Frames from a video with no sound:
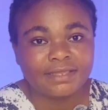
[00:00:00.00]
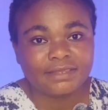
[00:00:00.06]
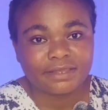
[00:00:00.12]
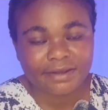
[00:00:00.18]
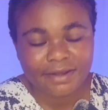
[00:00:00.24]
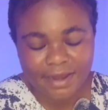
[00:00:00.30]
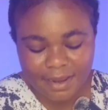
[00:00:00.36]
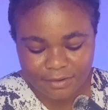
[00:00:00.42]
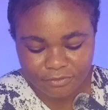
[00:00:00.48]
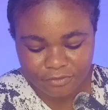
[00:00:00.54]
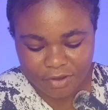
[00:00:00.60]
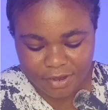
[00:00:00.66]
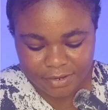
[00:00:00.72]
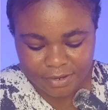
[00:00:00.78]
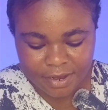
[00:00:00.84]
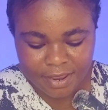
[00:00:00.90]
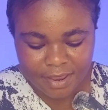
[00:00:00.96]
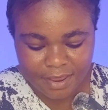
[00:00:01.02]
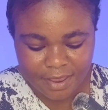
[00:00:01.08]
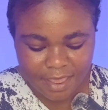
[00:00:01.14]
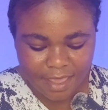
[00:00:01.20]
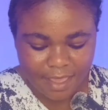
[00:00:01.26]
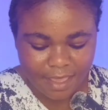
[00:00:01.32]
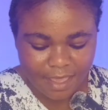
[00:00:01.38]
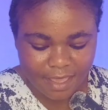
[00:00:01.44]

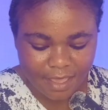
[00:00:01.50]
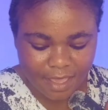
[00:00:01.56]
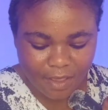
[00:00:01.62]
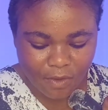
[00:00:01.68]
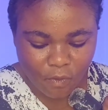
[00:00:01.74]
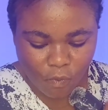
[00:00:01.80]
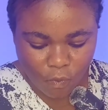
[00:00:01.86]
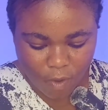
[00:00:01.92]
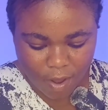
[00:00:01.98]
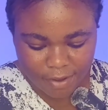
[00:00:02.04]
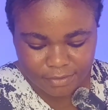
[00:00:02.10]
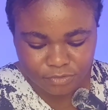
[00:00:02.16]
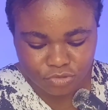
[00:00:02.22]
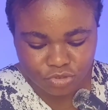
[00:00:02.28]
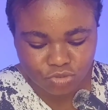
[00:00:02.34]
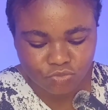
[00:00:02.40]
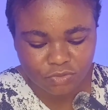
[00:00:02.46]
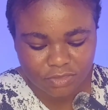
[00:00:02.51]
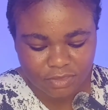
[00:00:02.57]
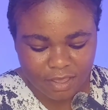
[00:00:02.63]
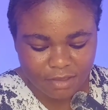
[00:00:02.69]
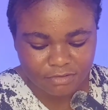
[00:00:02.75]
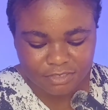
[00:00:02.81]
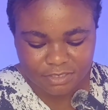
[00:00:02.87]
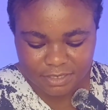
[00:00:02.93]
301 to
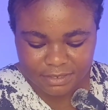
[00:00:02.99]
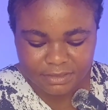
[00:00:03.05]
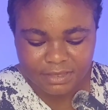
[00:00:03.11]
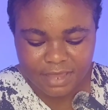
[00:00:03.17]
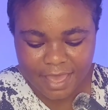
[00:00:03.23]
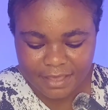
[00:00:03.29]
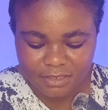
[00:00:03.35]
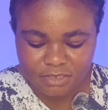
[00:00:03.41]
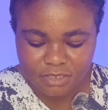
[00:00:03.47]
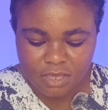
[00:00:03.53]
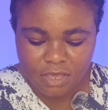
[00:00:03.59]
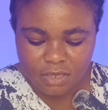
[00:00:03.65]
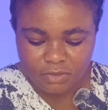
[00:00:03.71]
1000 likes,